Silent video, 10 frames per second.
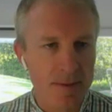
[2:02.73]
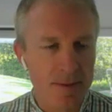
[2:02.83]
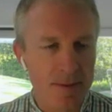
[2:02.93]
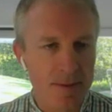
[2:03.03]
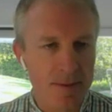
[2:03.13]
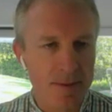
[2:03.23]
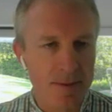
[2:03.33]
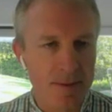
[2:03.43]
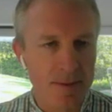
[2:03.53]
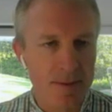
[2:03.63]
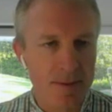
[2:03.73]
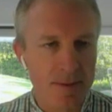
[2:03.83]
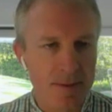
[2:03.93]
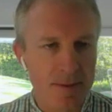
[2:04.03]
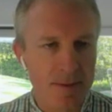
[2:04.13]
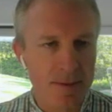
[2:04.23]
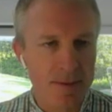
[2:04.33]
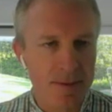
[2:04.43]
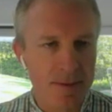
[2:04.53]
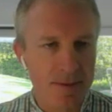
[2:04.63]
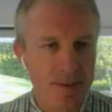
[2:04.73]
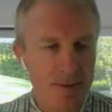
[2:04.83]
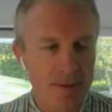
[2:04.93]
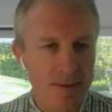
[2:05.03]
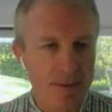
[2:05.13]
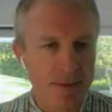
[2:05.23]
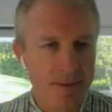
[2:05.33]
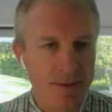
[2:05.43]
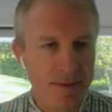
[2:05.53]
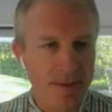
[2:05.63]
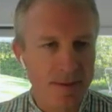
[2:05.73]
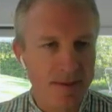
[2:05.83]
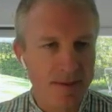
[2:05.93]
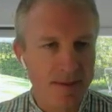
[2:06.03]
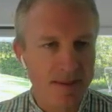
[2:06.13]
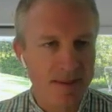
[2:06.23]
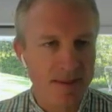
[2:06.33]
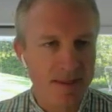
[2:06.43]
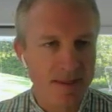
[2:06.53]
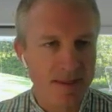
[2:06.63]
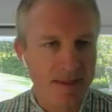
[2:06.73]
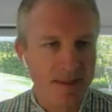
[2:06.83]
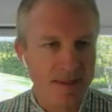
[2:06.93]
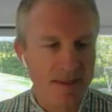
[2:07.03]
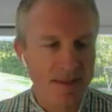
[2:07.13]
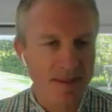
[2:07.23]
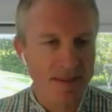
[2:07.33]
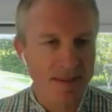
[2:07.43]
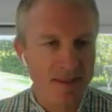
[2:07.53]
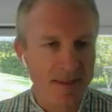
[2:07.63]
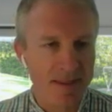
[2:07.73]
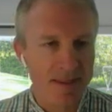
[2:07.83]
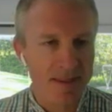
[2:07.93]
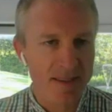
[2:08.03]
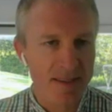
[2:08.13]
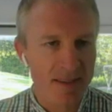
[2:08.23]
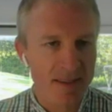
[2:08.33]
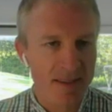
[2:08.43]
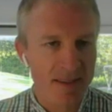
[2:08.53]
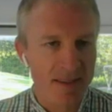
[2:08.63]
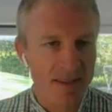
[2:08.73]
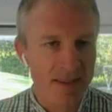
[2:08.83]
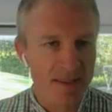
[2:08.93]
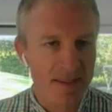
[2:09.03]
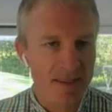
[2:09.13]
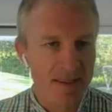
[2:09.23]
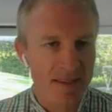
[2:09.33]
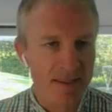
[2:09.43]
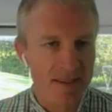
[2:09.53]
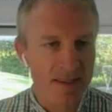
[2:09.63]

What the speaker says: No words are spoken by the person on screen.